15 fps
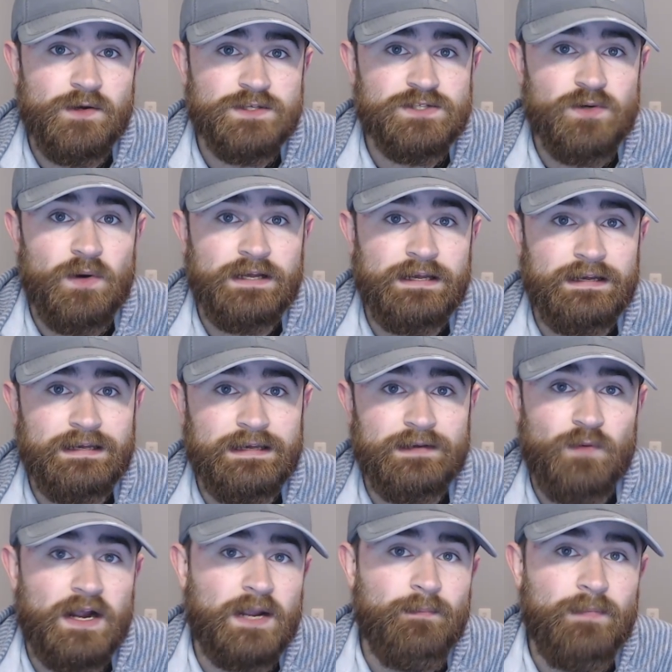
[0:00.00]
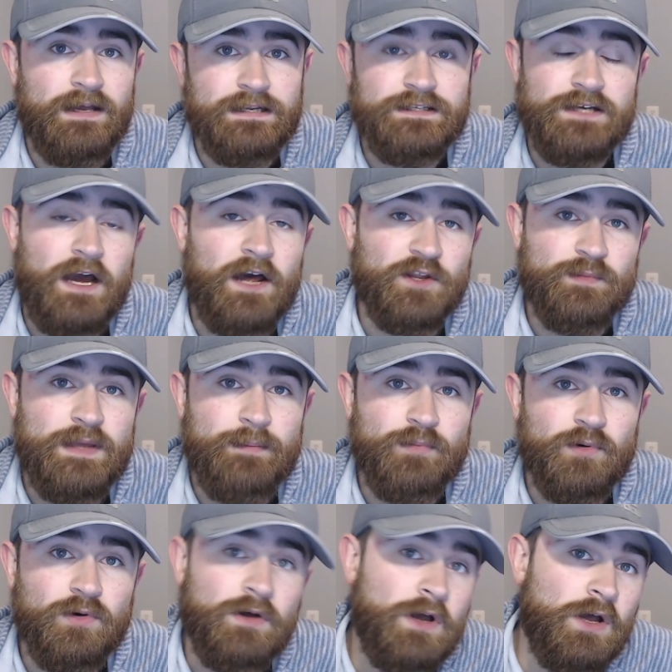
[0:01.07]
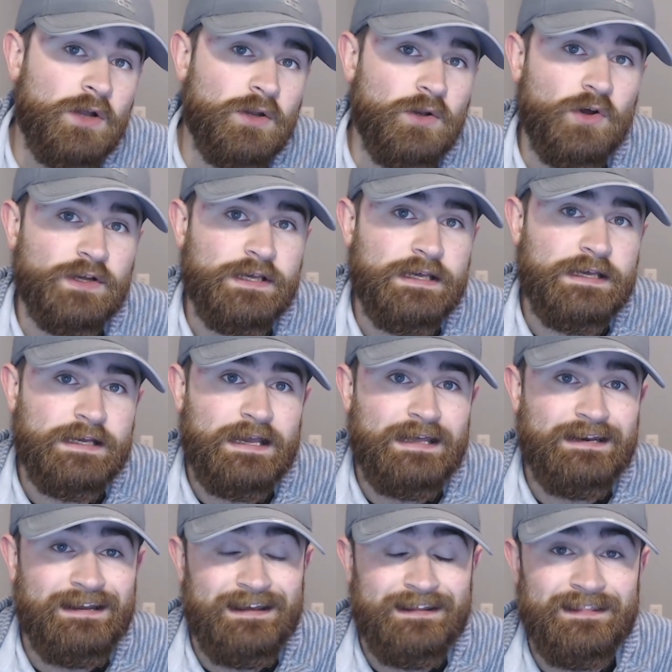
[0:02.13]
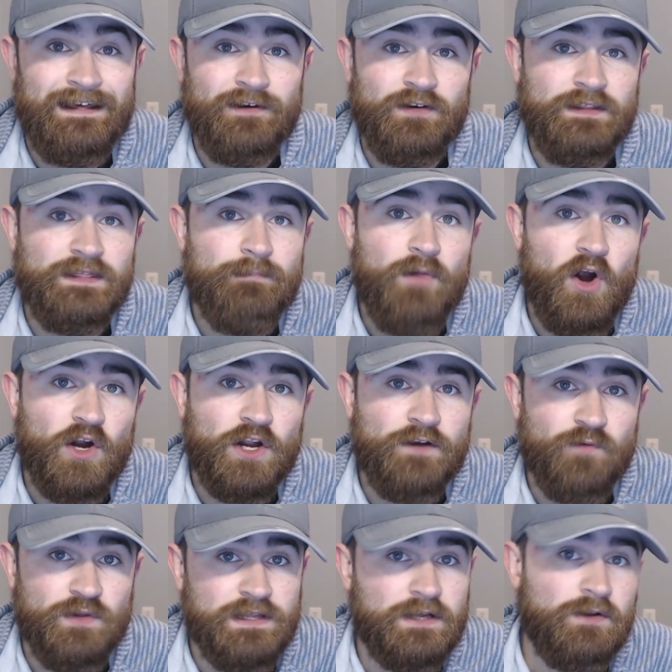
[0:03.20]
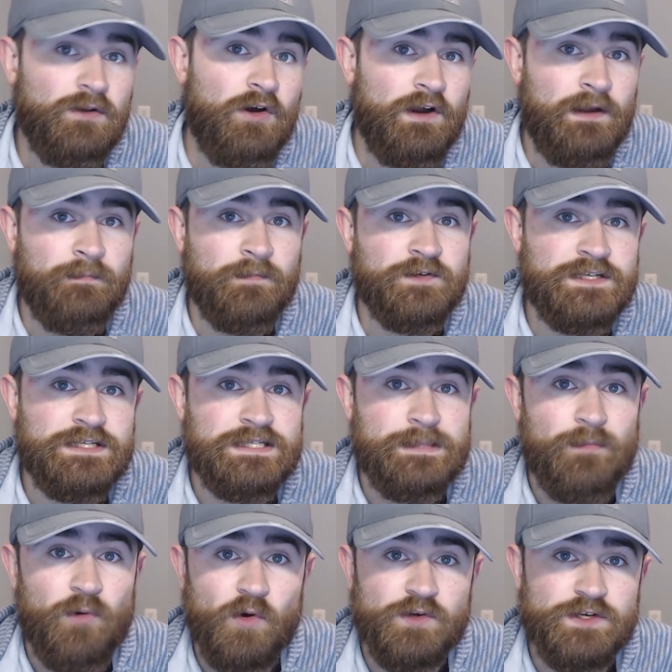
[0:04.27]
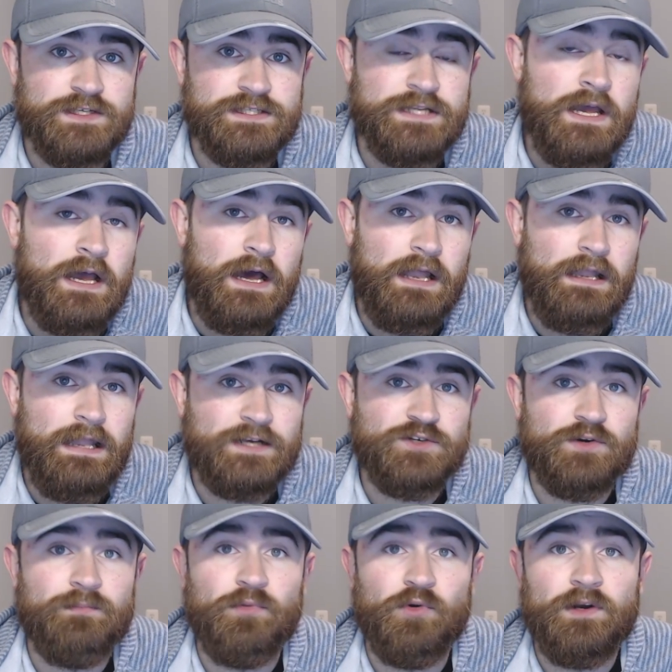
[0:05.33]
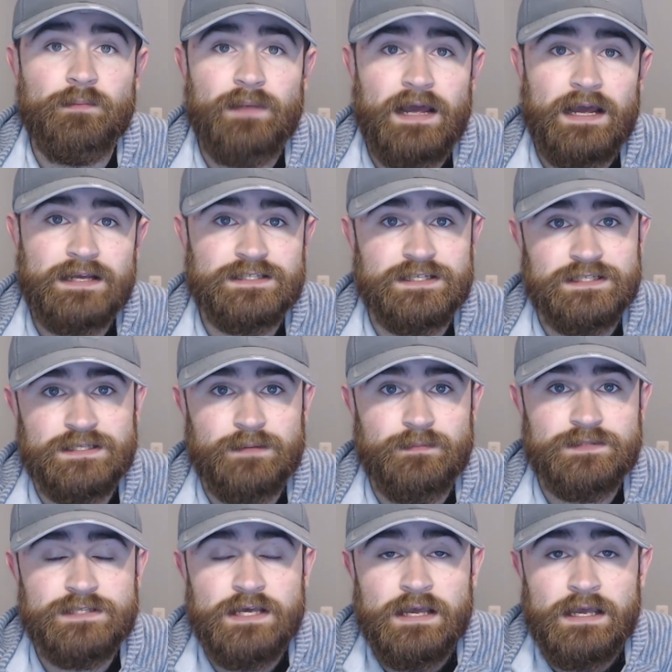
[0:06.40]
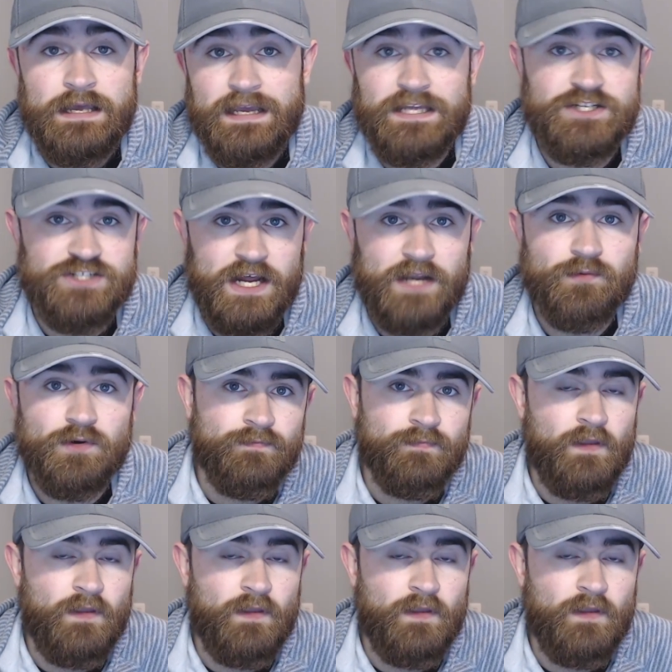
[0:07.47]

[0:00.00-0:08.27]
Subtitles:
so it can get recommended to other people looking and that are in the market for the Clawhammer system or just electric brew-in-a-bag systems in general.